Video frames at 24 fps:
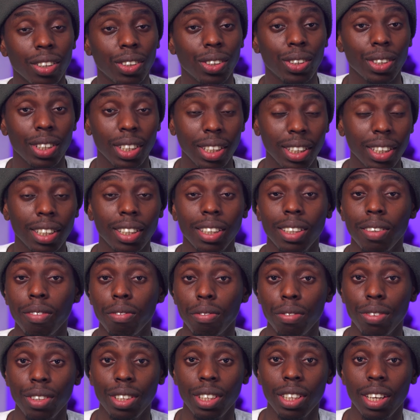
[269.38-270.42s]
So this is
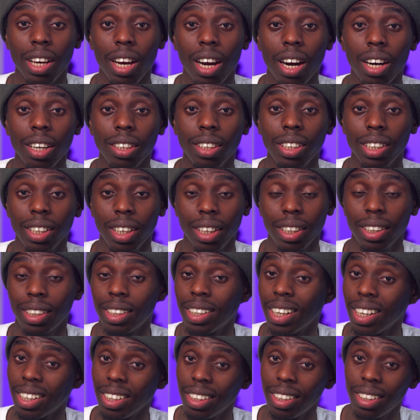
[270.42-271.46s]
NVIDIA RTX
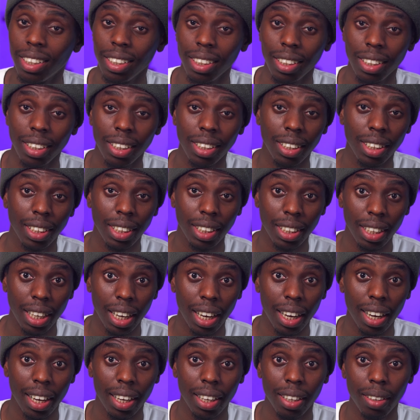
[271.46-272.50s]
3060 Ti.
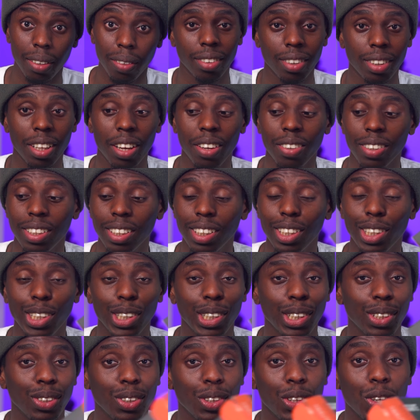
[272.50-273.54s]
Now this
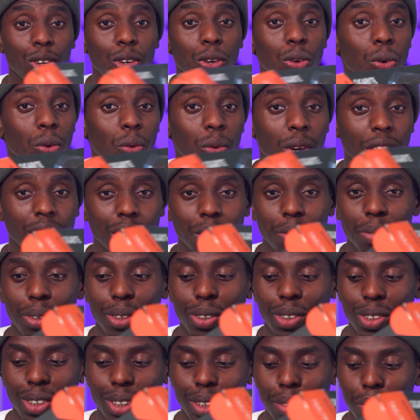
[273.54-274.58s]
is in no way
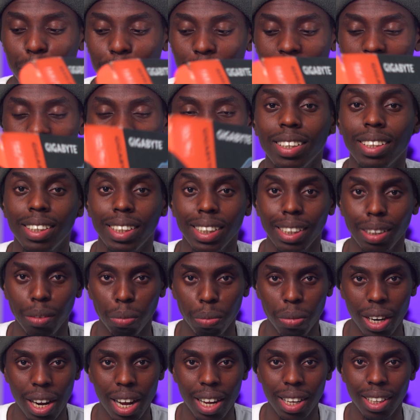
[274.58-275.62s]
sponsored by these
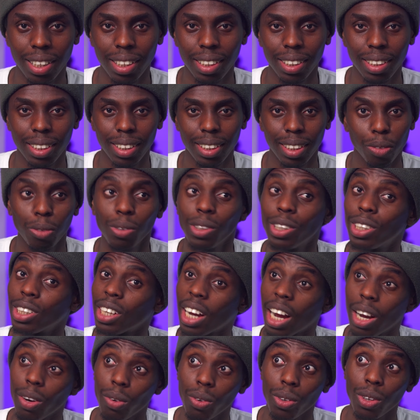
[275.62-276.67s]
brands, which
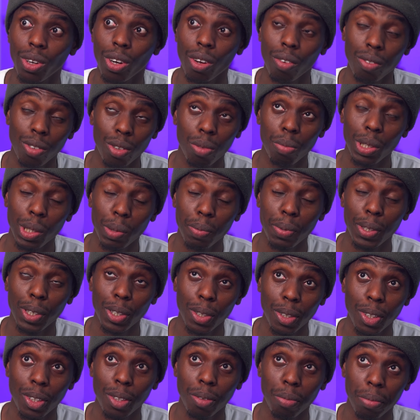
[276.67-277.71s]
I would love to be
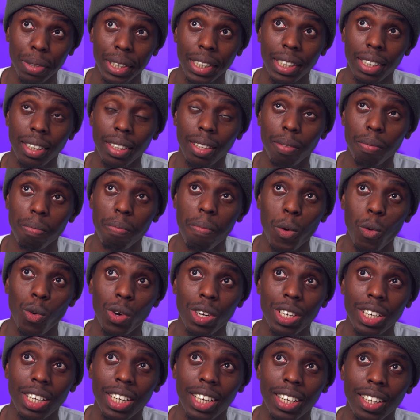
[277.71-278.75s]
sponsored by them
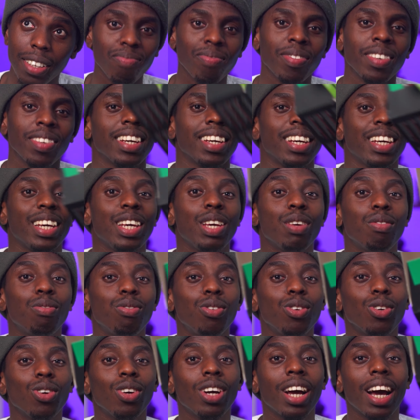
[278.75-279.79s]
one day.
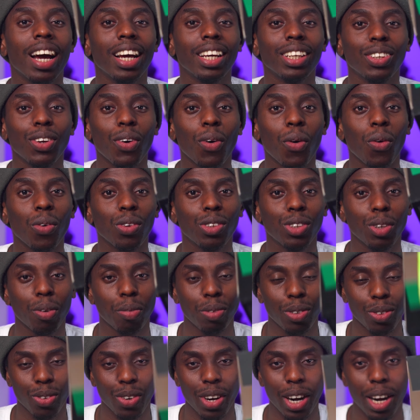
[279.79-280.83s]
If you guys all
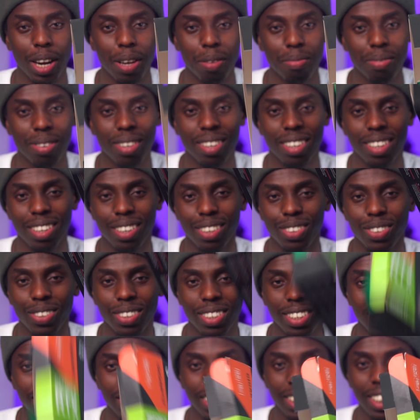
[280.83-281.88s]
subscribe to
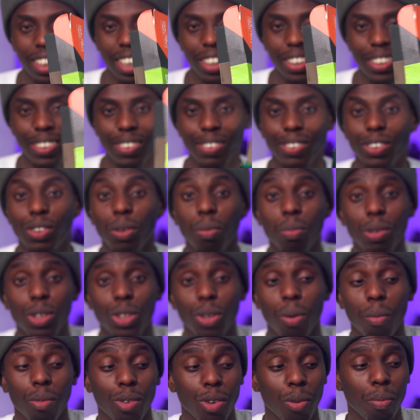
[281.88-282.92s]
this channel, show me
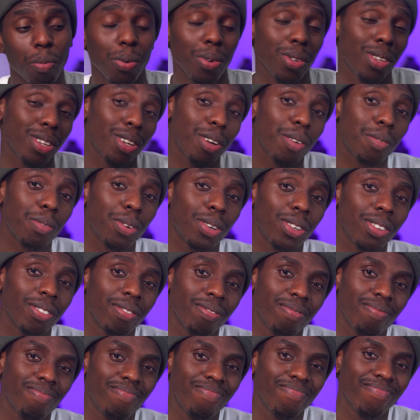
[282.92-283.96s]
some support. Come
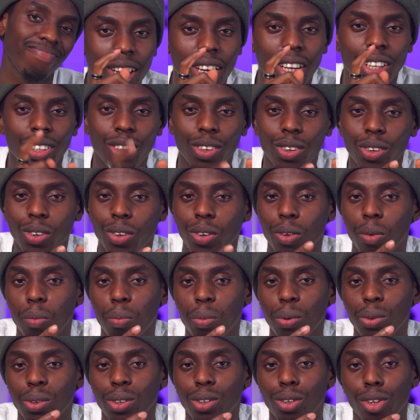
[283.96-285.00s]
on, turn on the
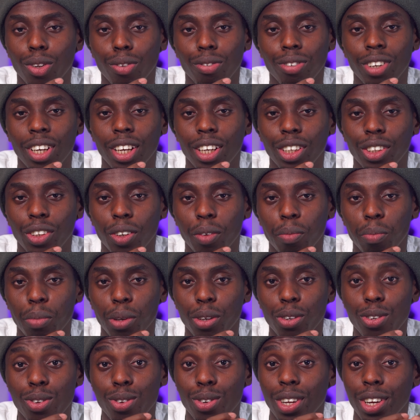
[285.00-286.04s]
post notification
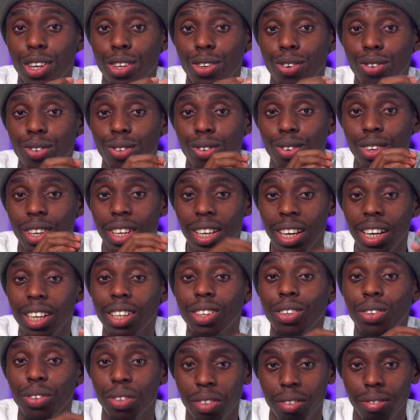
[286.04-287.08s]
bell so that you
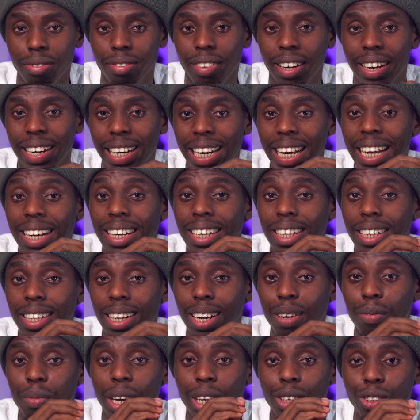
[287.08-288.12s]
get notified
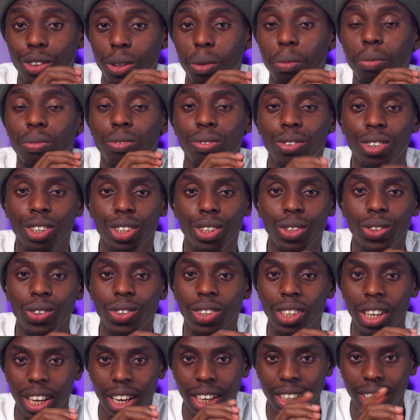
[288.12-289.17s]
anytime I drop
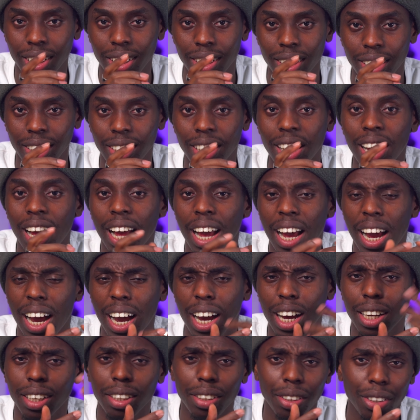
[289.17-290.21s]
videos like this.
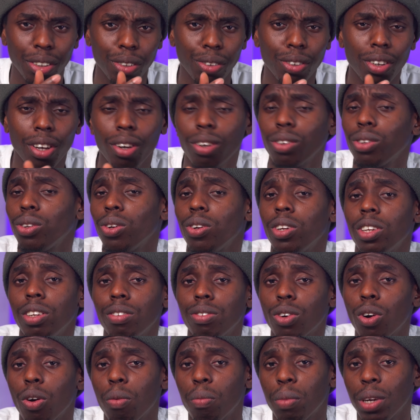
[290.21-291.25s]
And you can also
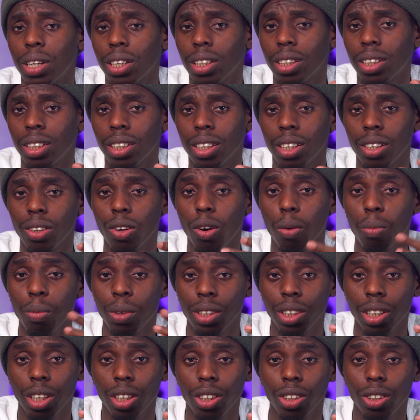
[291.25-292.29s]
leave comments in the comment
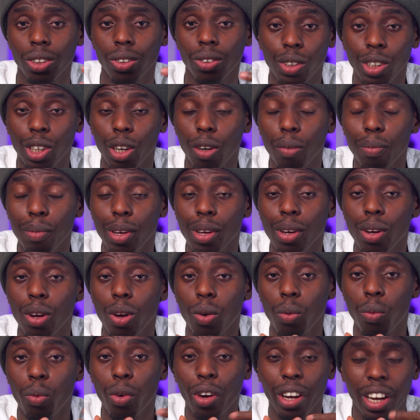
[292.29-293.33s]
section. Tell me
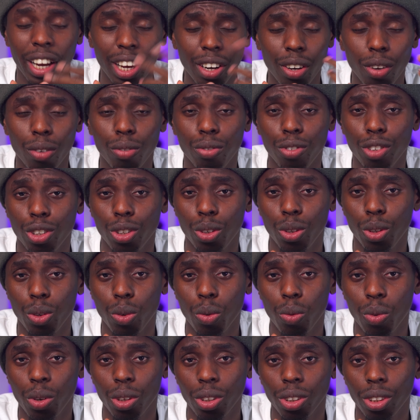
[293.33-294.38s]
what kind of video you
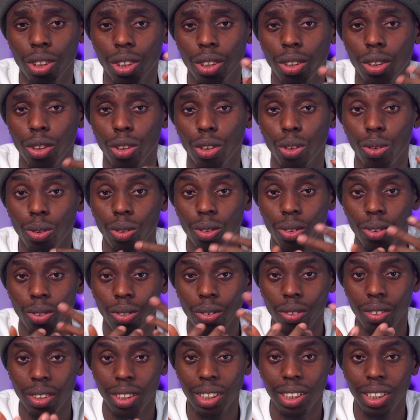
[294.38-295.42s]
want to
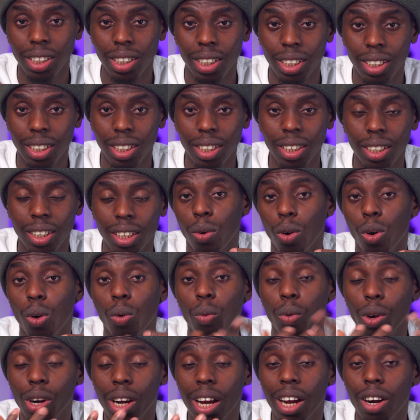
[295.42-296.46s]
see, or
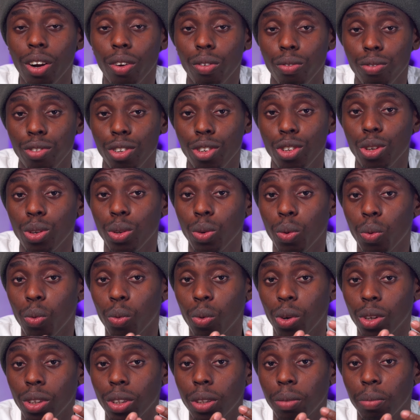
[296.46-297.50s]
what kind of video you
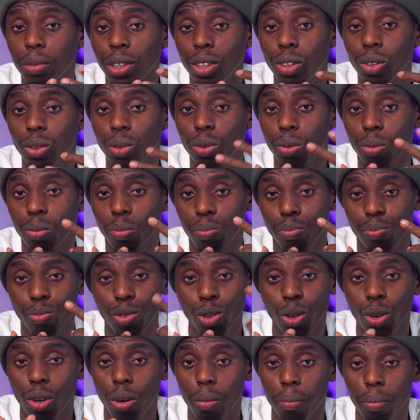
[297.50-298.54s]
want me to
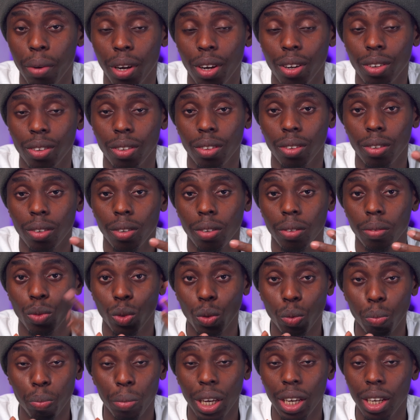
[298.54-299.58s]
talk about or
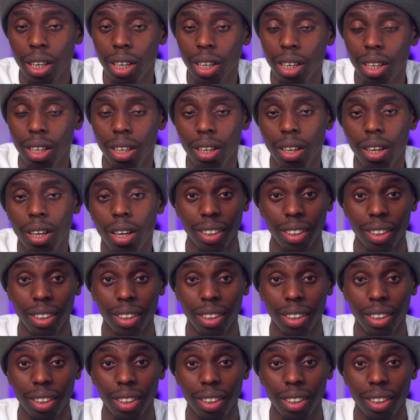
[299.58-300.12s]
to make.